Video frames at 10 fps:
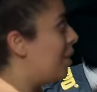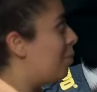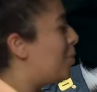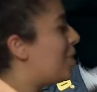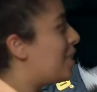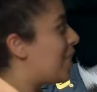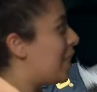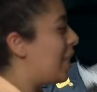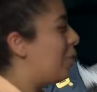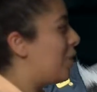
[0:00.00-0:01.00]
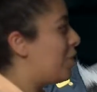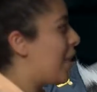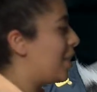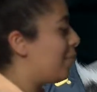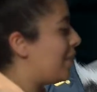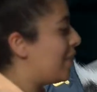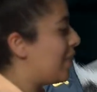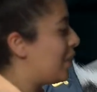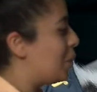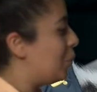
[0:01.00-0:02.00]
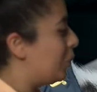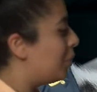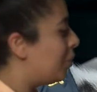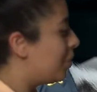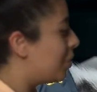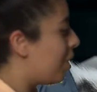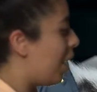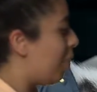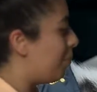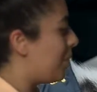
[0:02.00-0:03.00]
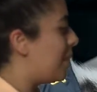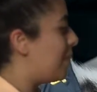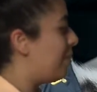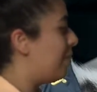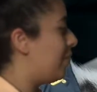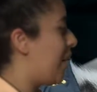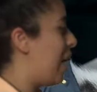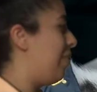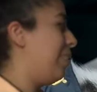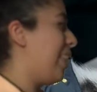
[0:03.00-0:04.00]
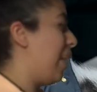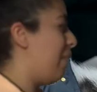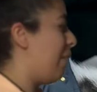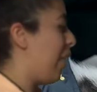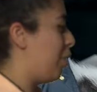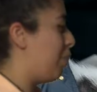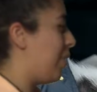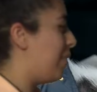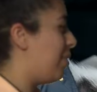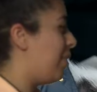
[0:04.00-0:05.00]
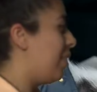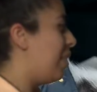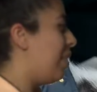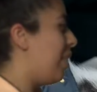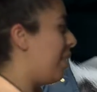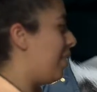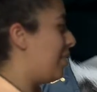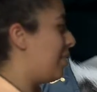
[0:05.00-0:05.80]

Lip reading: which is I think what attracted me to this school because of kind of that environment and